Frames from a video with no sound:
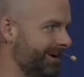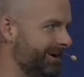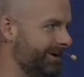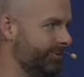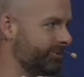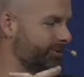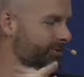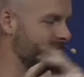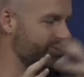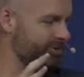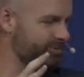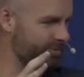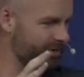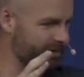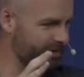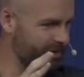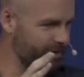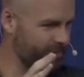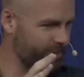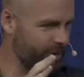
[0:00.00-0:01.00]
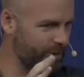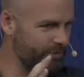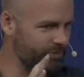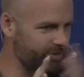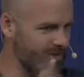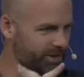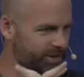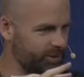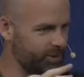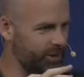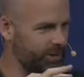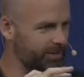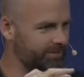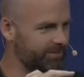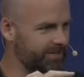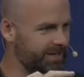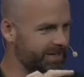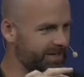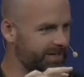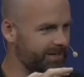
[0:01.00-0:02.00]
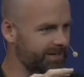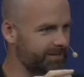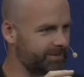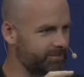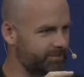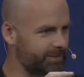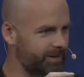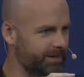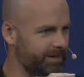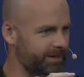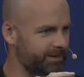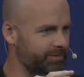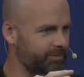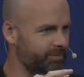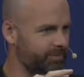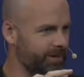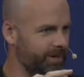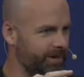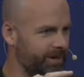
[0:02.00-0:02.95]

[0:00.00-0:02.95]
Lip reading: which has been the approach that you all have taken, and